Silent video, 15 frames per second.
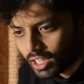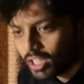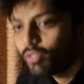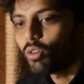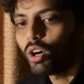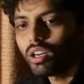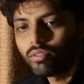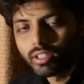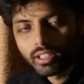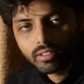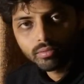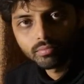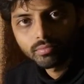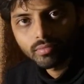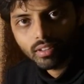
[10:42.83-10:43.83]

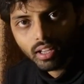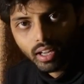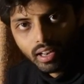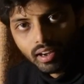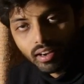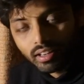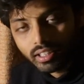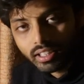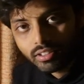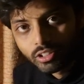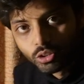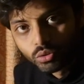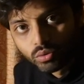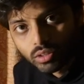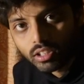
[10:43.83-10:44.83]
evolving and learning
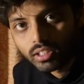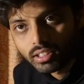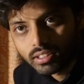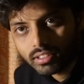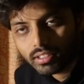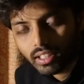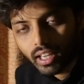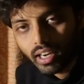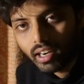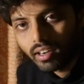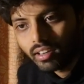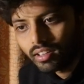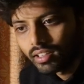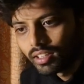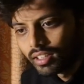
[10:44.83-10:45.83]
new words
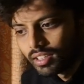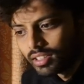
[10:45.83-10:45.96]
and